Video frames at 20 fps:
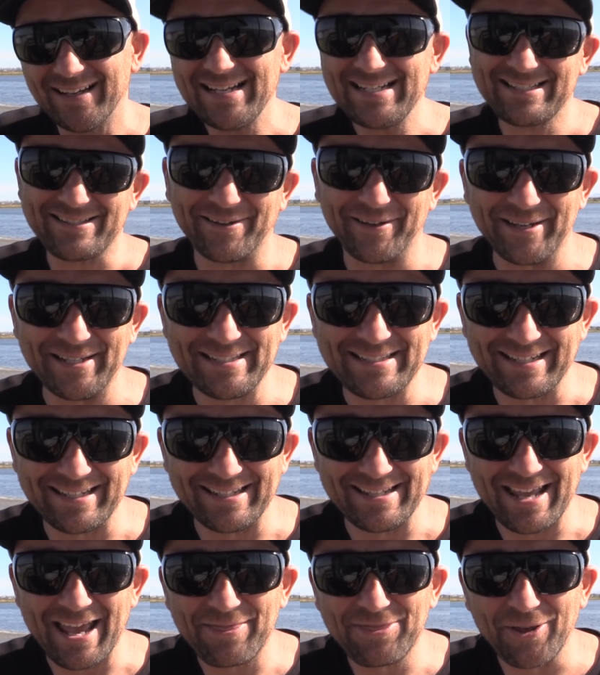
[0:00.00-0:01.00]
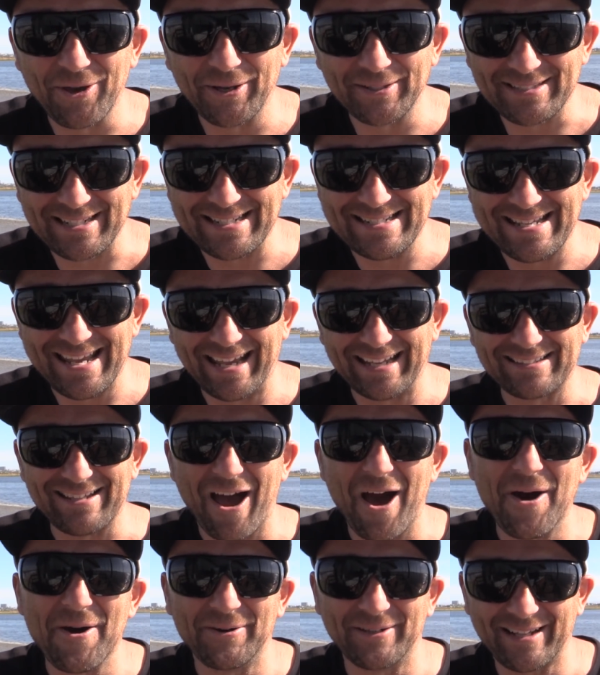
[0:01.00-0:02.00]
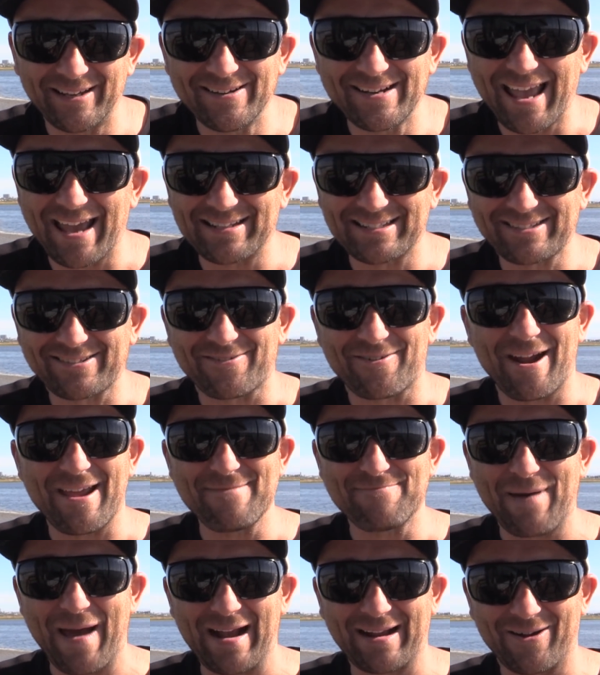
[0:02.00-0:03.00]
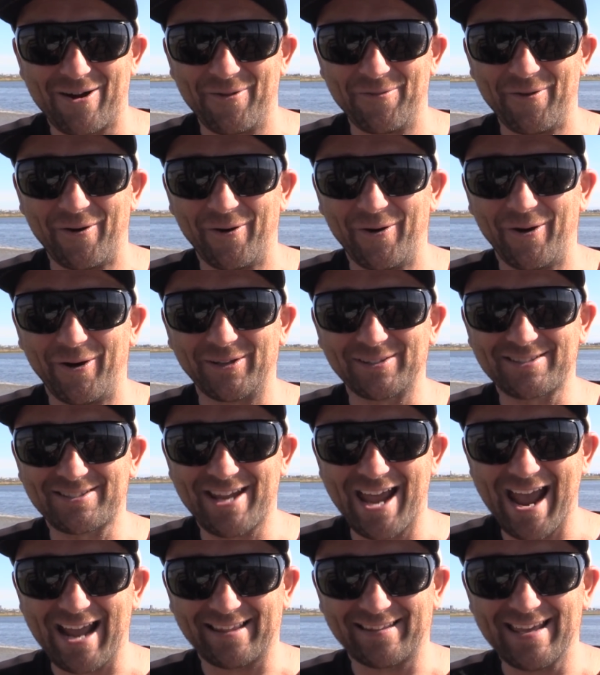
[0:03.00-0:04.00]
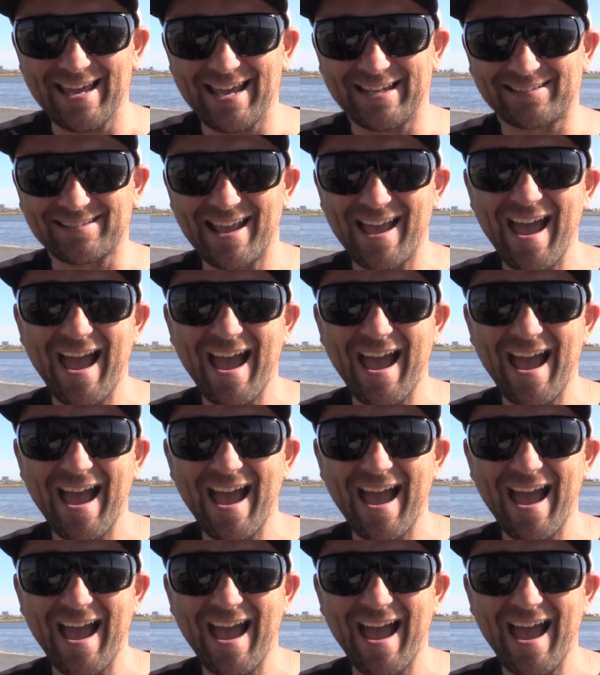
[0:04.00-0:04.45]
he's 13 years old. He'll get straight back on the horse. Check this.